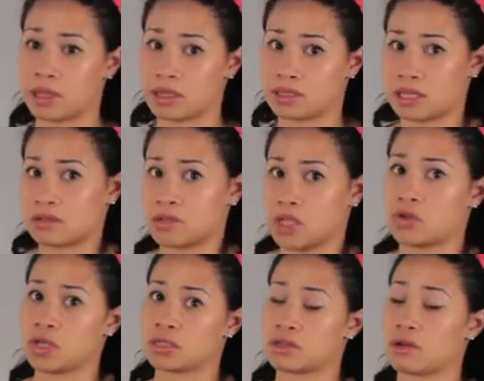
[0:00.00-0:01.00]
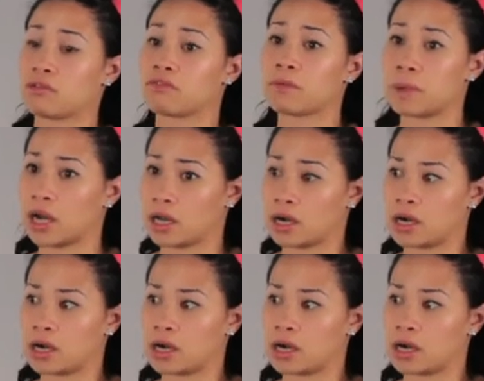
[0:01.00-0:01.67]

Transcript: because TEMPTU is known for body